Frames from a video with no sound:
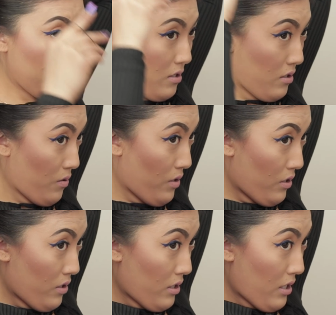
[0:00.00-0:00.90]
I'm just
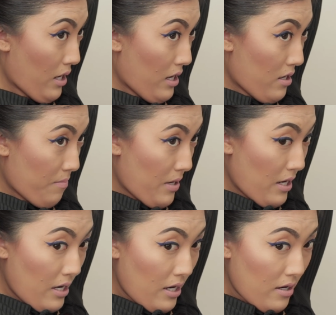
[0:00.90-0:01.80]
going to tie my
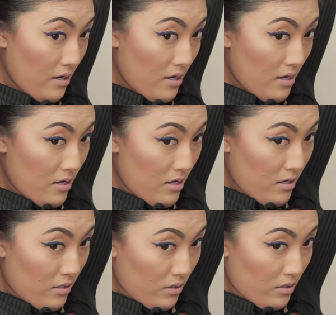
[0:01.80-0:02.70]
hair
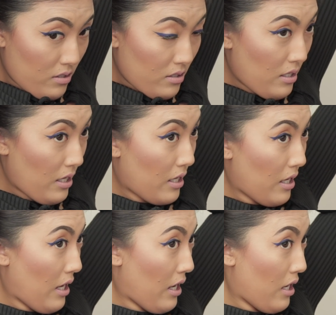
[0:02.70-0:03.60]
like
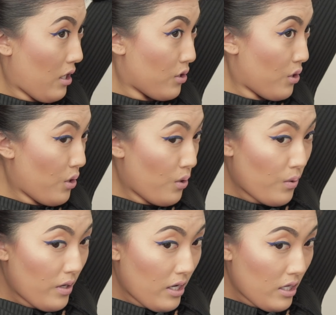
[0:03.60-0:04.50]
a
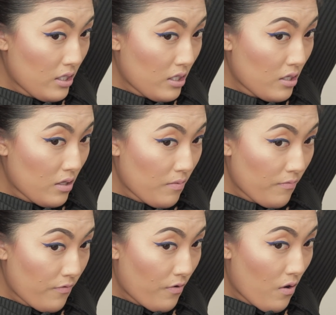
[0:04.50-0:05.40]
2 inch
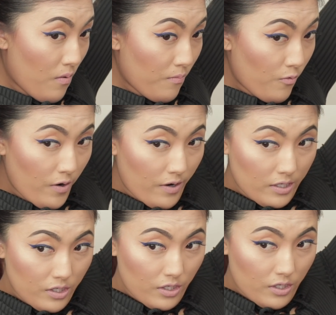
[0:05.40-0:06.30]
from where
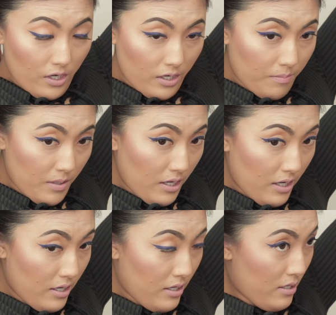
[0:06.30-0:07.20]
I just tied my
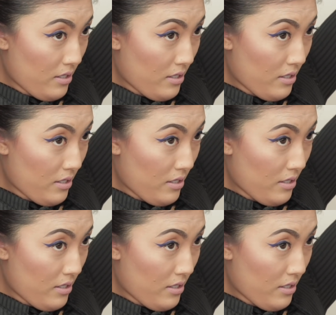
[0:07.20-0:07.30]
hair.